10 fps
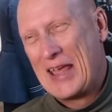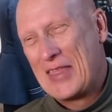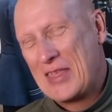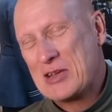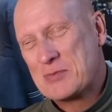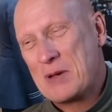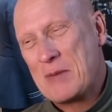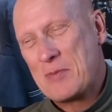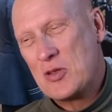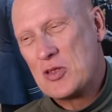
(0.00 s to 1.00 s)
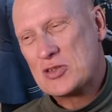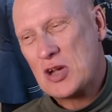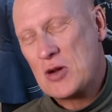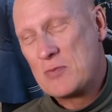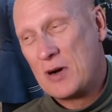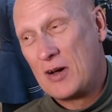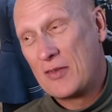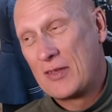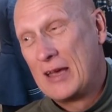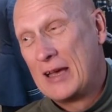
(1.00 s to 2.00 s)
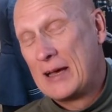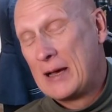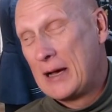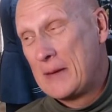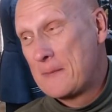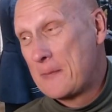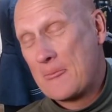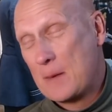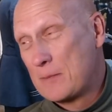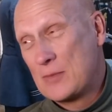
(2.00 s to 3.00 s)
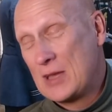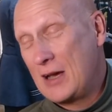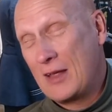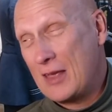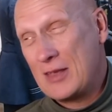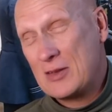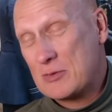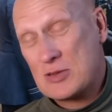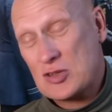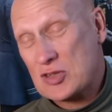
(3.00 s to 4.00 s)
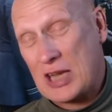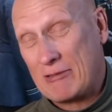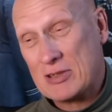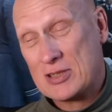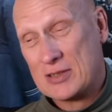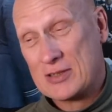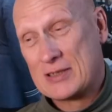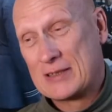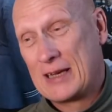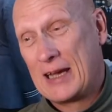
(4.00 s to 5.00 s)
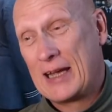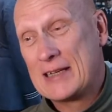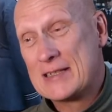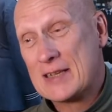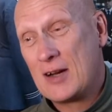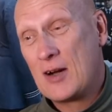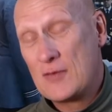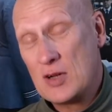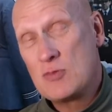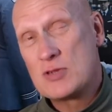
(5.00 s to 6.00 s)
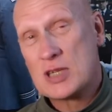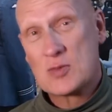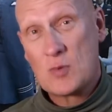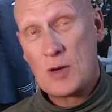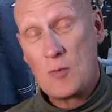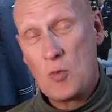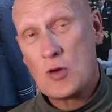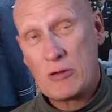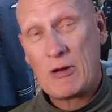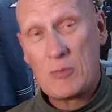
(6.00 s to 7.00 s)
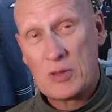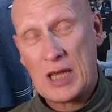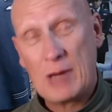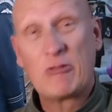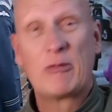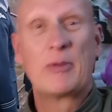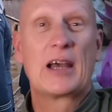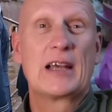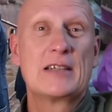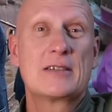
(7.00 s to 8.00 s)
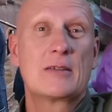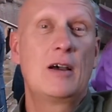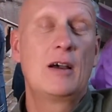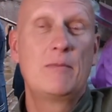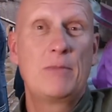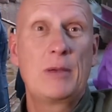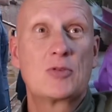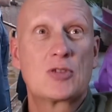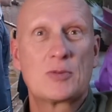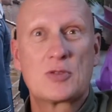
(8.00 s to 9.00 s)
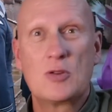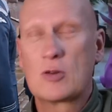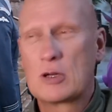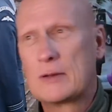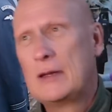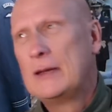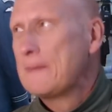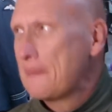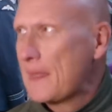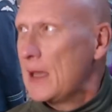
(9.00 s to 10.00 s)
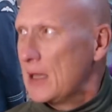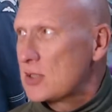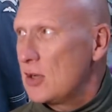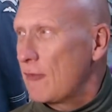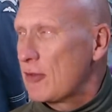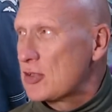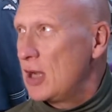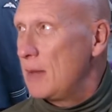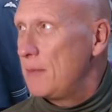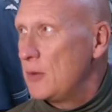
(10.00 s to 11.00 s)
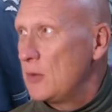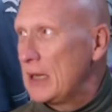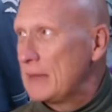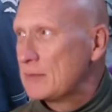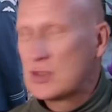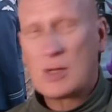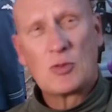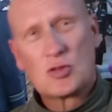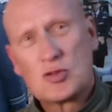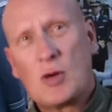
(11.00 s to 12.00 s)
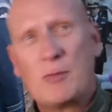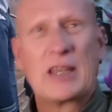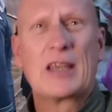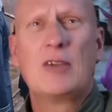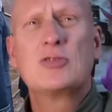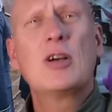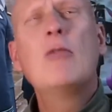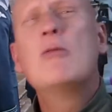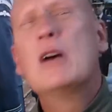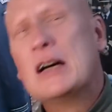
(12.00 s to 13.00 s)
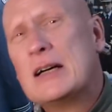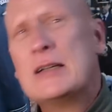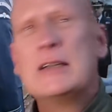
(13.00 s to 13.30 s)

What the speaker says: there's people on the towpath, it's just characters, and I've noticed when I'm walking around with a camera in my hand, people stop to talk. It's like, for example, someone stopped me, he goes, oh,